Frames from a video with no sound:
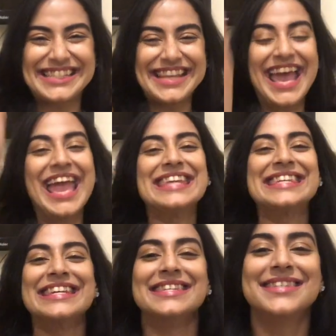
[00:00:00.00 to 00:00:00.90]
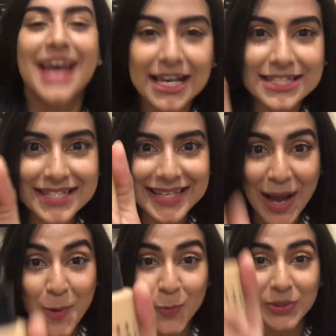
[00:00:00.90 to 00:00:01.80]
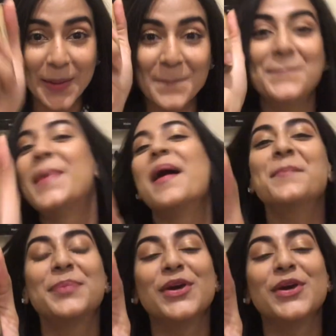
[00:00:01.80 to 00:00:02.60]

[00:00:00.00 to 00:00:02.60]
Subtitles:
Yes, it does come with a pump,